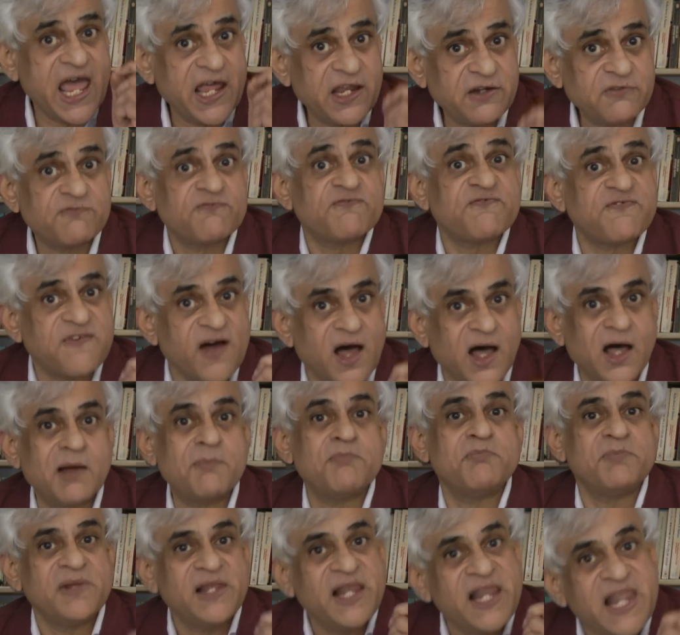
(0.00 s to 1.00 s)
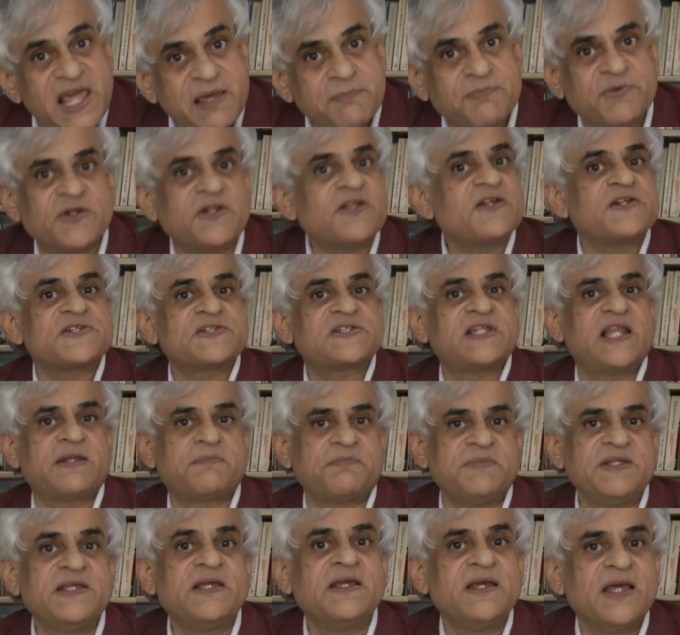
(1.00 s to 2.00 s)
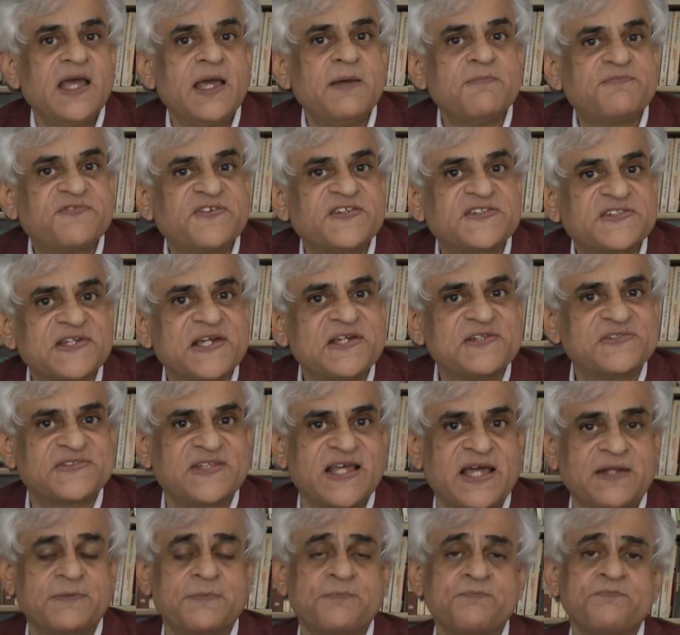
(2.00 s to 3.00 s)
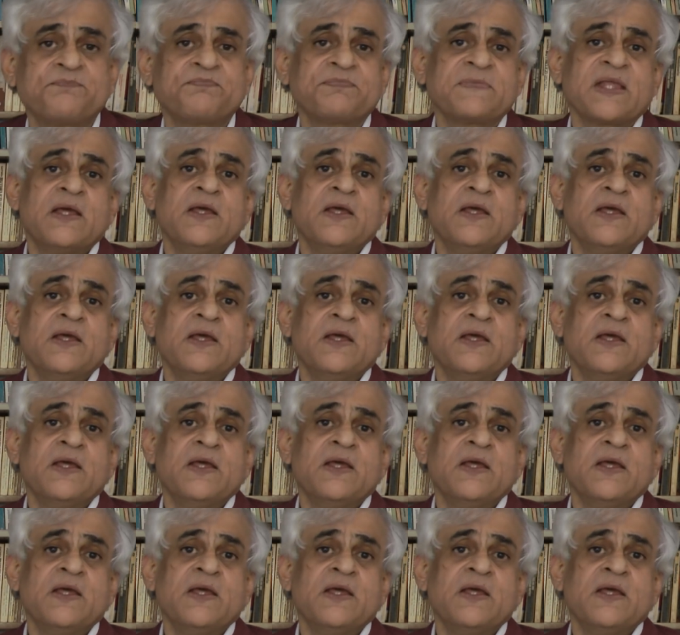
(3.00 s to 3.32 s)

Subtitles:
and farm laborers. Let me emphasize that.